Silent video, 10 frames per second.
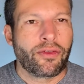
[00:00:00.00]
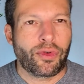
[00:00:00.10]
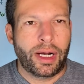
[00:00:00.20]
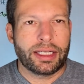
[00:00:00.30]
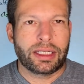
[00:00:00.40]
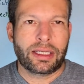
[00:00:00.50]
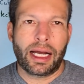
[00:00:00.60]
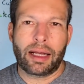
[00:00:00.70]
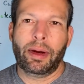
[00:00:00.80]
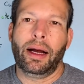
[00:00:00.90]
us to
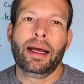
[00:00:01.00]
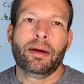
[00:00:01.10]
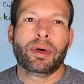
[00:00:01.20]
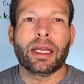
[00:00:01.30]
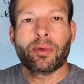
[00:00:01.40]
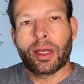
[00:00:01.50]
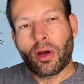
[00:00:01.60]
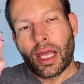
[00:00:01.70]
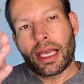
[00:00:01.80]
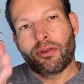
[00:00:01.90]
talk about. But anyway,
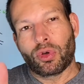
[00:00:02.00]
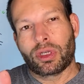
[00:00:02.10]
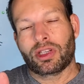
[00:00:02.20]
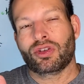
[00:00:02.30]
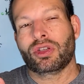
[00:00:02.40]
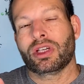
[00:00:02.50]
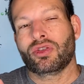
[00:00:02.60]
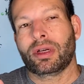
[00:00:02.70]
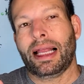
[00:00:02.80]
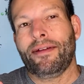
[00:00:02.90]
if we do
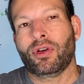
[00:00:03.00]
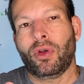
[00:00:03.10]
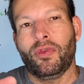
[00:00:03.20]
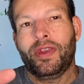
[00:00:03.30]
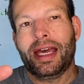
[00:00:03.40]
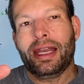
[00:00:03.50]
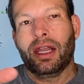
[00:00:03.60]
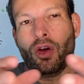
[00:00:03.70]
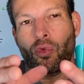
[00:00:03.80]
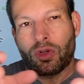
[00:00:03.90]
distal clavicle,
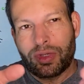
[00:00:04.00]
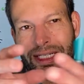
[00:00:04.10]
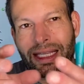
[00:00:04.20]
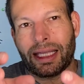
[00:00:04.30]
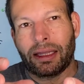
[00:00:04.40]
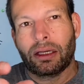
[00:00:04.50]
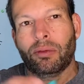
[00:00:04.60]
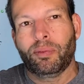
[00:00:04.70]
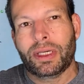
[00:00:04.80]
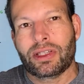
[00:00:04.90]
then once we take that
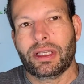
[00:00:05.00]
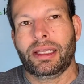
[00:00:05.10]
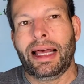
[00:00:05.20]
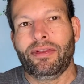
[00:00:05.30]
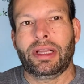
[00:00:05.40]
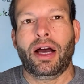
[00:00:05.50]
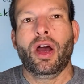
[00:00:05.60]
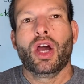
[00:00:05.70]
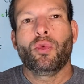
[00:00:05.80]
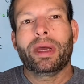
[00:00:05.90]
little piece of the clavicle out,
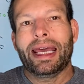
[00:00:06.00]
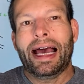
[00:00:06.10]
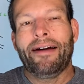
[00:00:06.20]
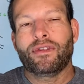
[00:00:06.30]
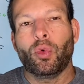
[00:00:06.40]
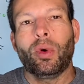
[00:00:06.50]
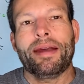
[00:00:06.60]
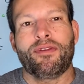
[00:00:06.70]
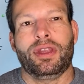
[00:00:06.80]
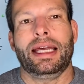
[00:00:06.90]
we have to
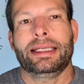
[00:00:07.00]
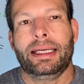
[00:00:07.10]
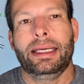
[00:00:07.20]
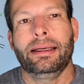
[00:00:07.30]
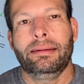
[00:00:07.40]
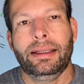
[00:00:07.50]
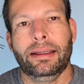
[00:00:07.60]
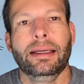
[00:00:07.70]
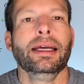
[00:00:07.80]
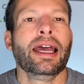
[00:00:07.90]
wait for that to heal
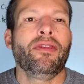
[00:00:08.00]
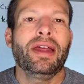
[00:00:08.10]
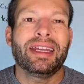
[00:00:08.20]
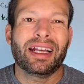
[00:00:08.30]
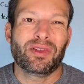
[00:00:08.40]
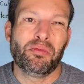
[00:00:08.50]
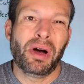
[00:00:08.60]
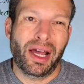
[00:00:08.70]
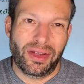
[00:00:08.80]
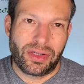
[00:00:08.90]
in. And that takes
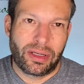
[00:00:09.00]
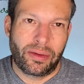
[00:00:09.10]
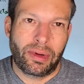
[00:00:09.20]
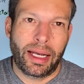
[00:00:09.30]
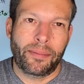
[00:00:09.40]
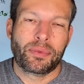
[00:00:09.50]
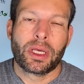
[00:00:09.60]
months, right?